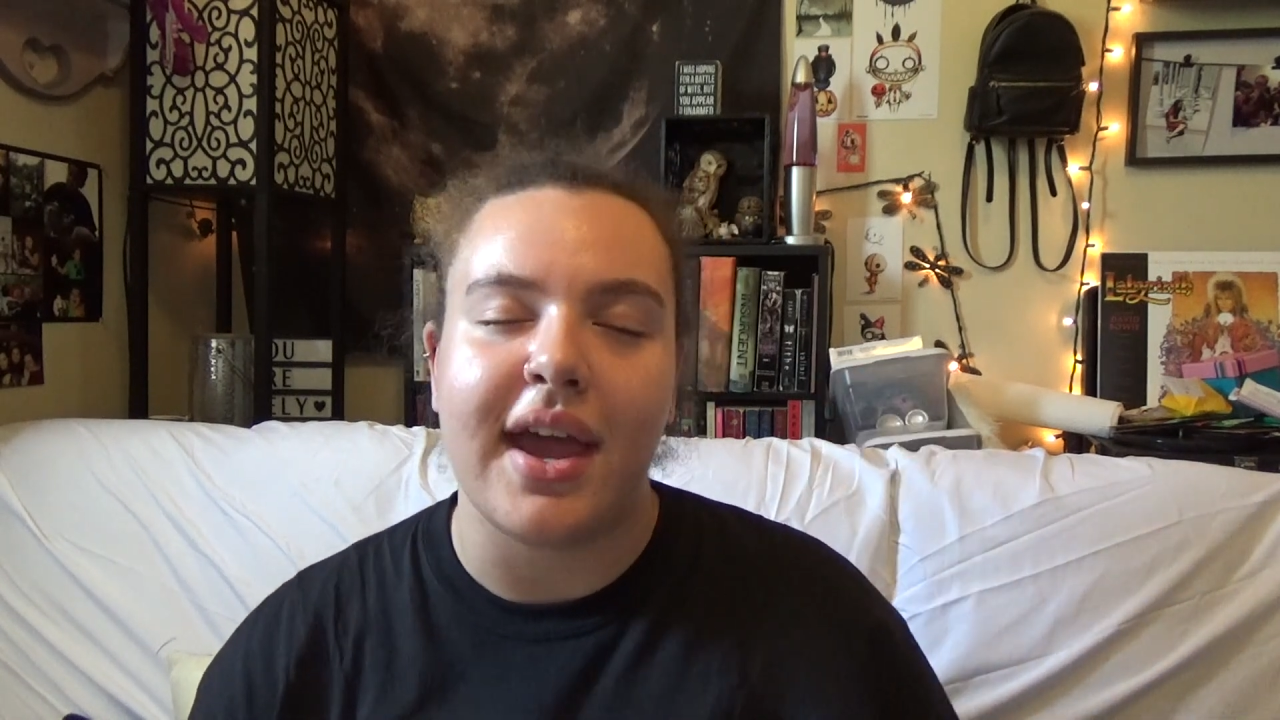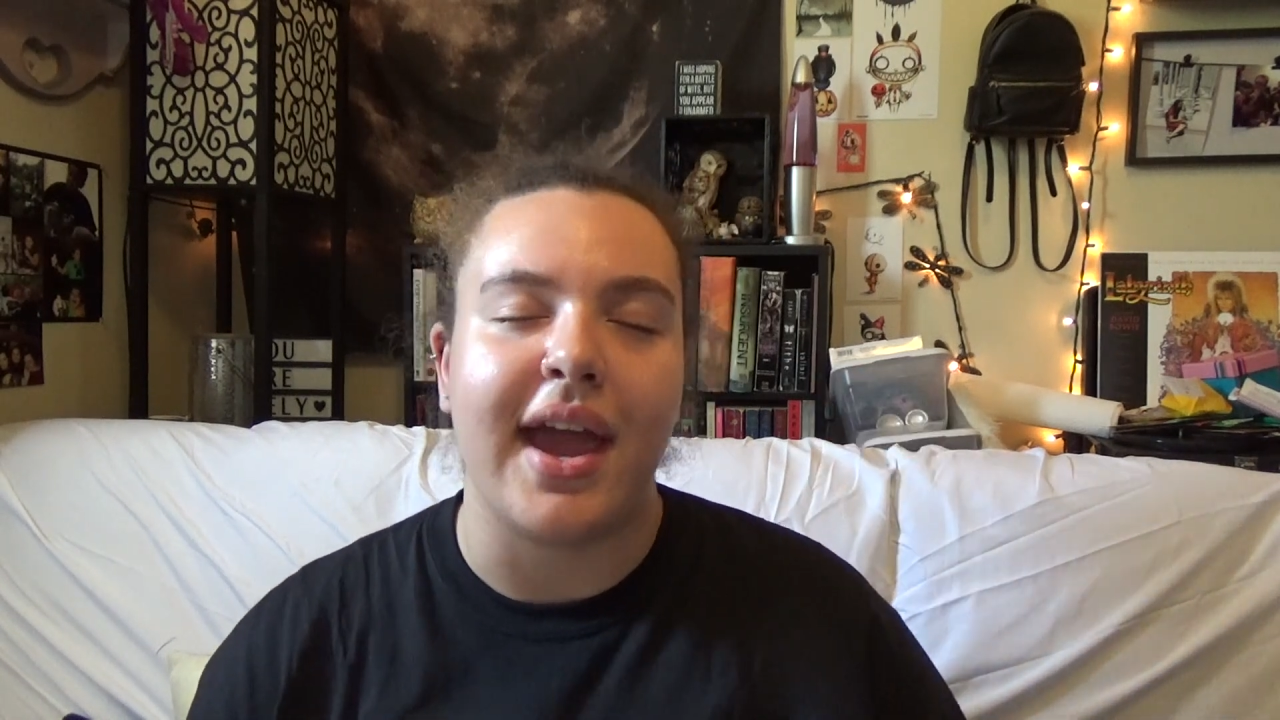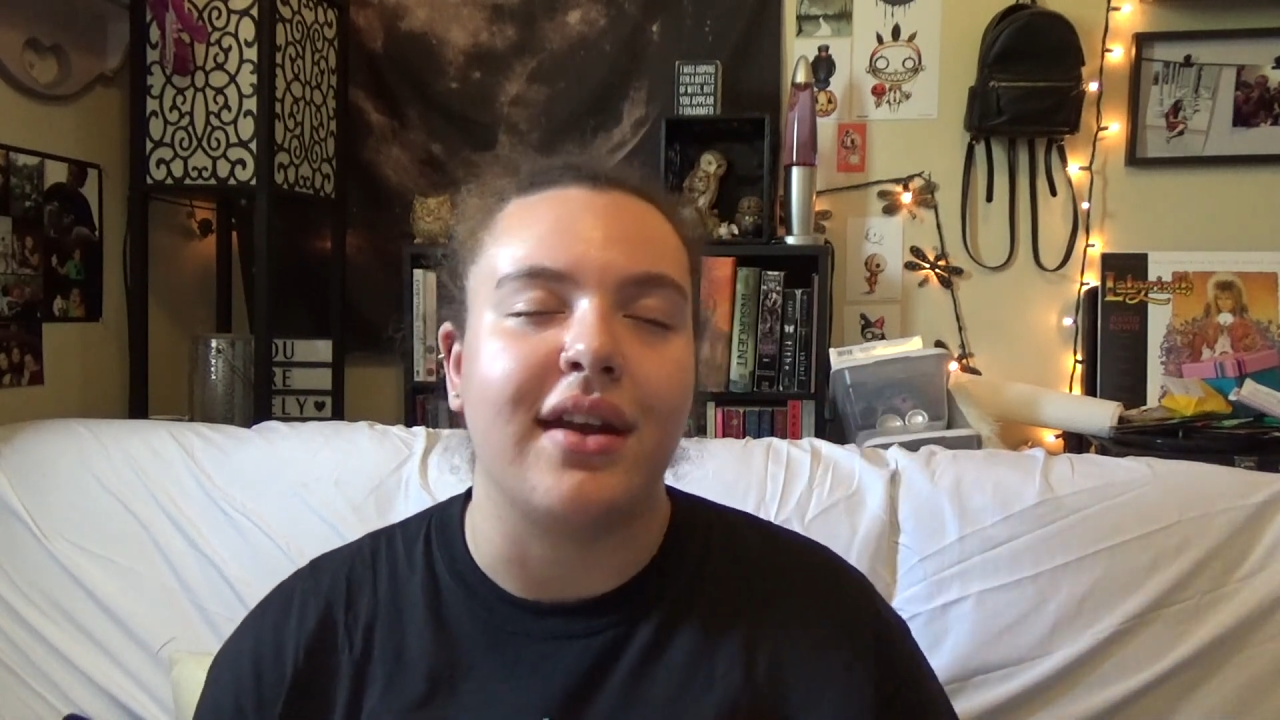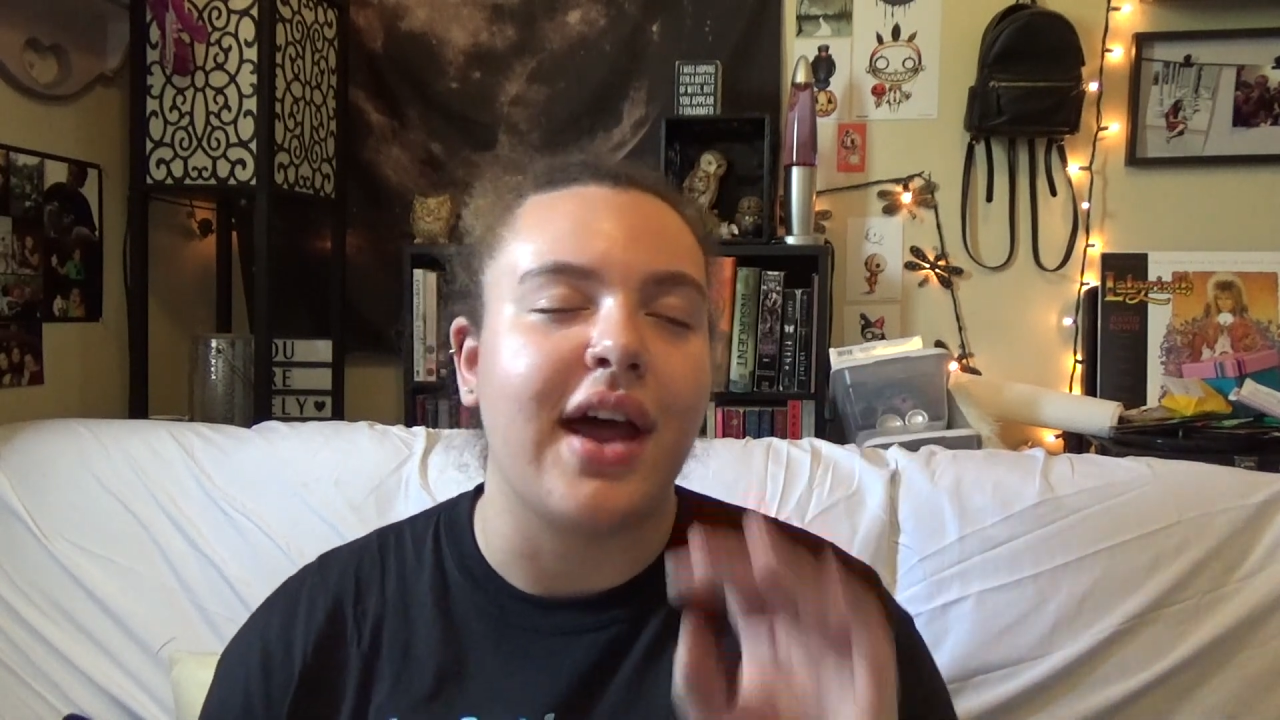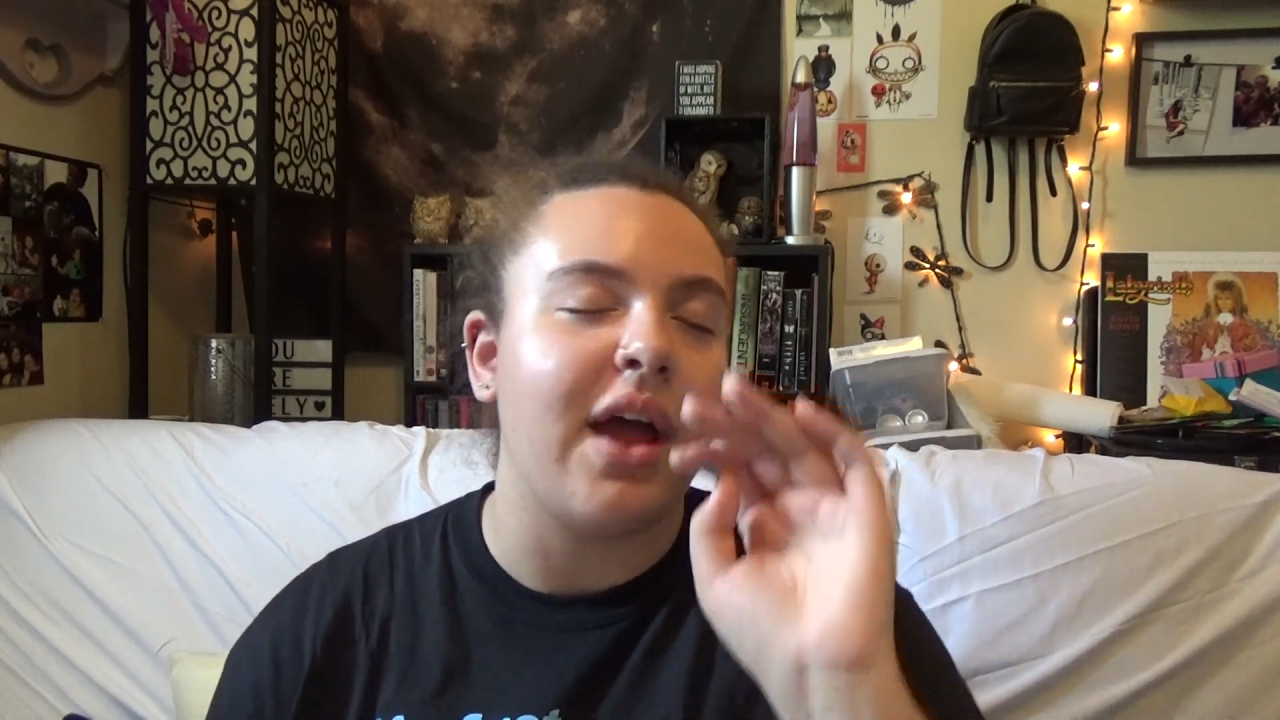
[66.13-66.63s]

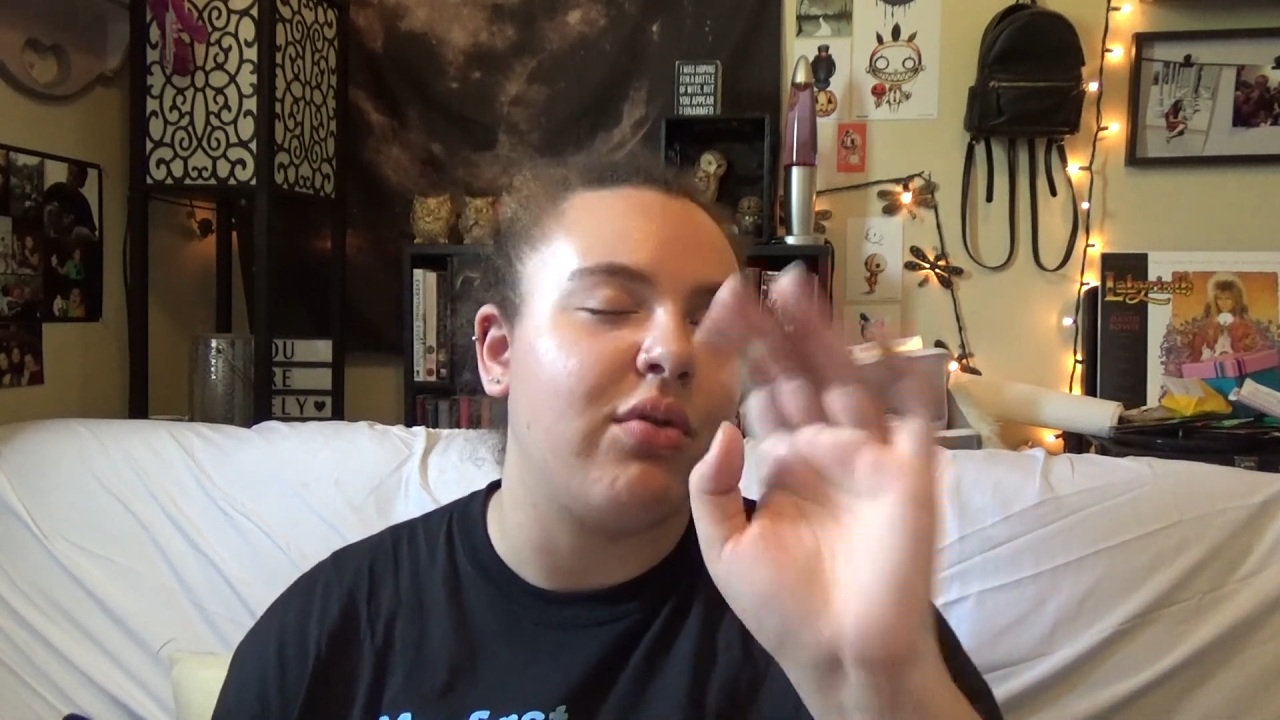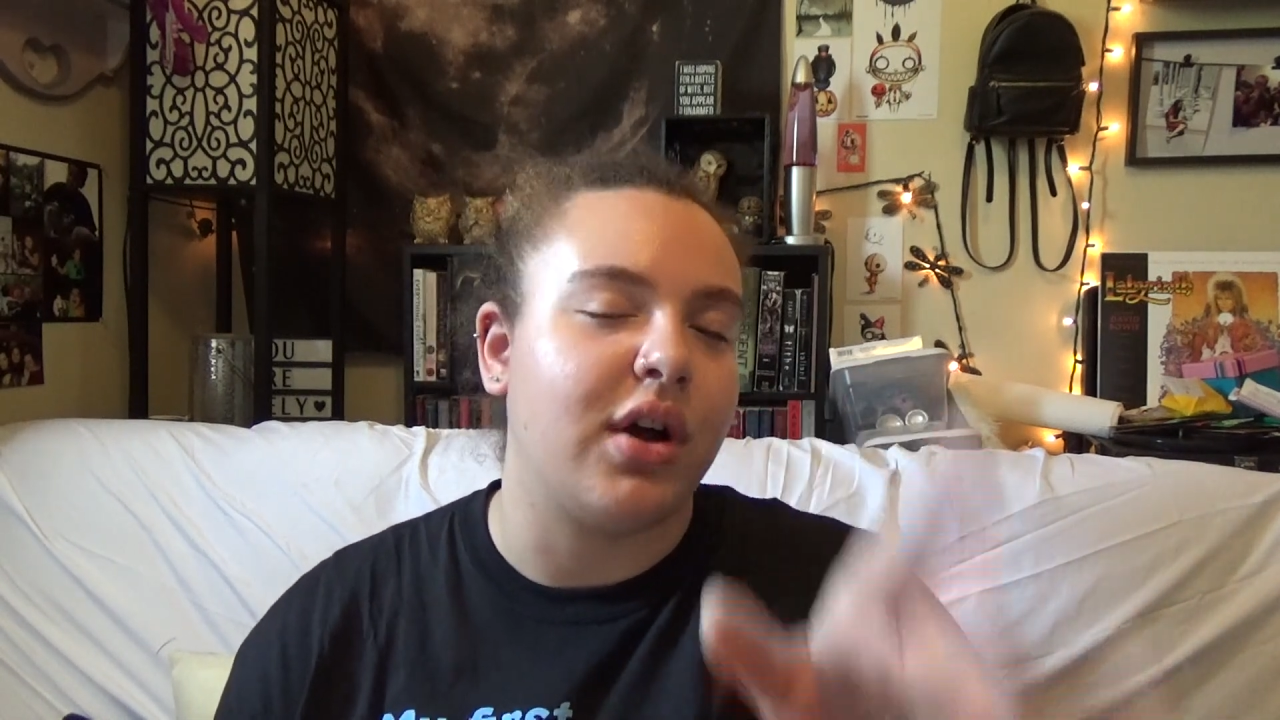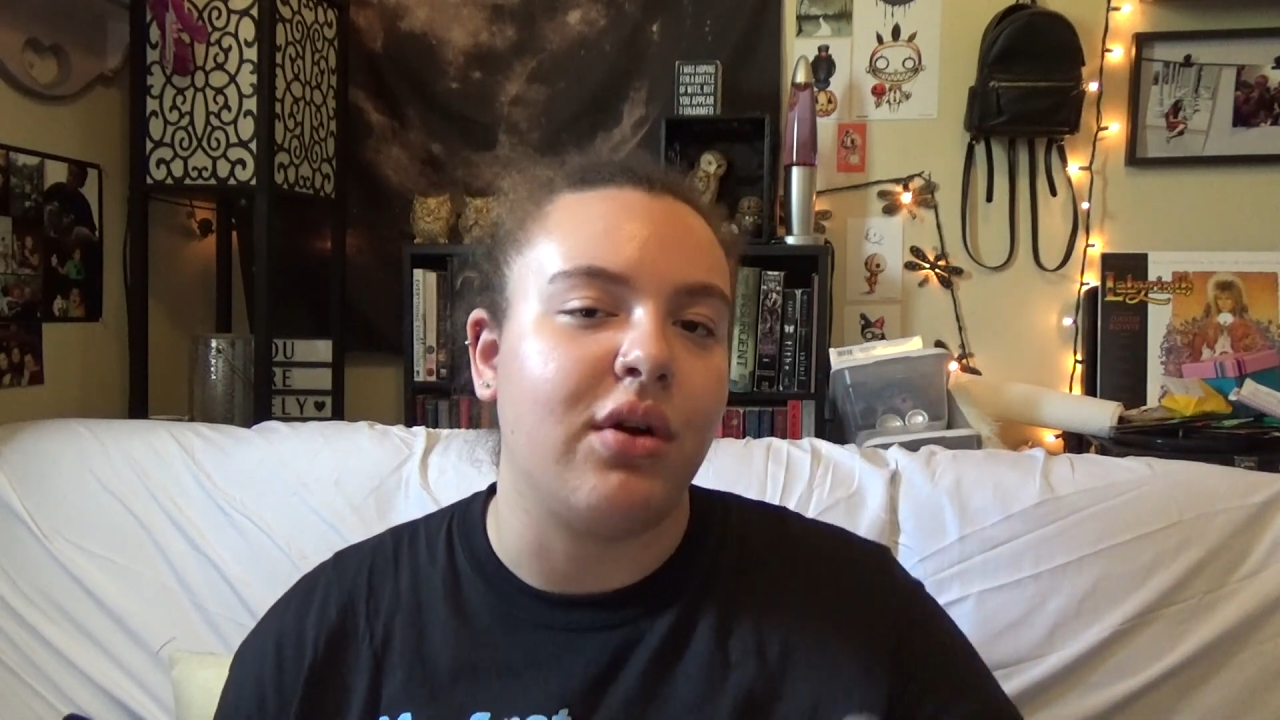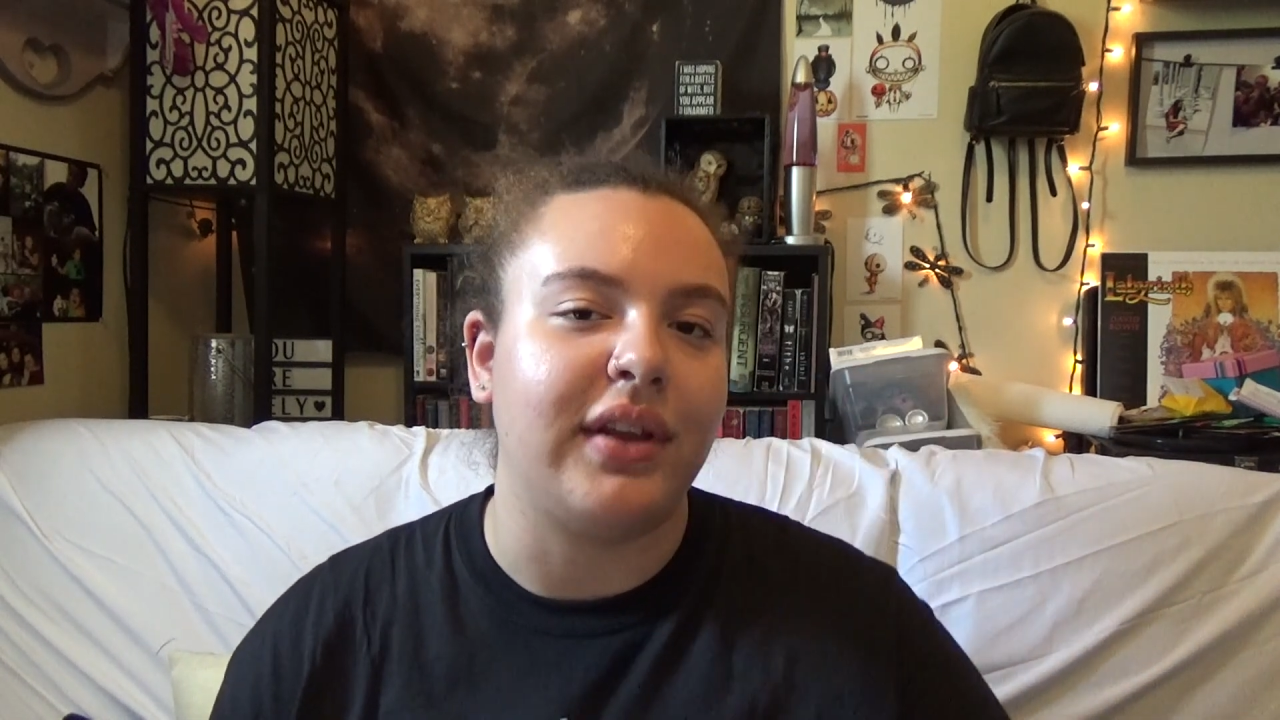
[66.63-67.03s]
and I will go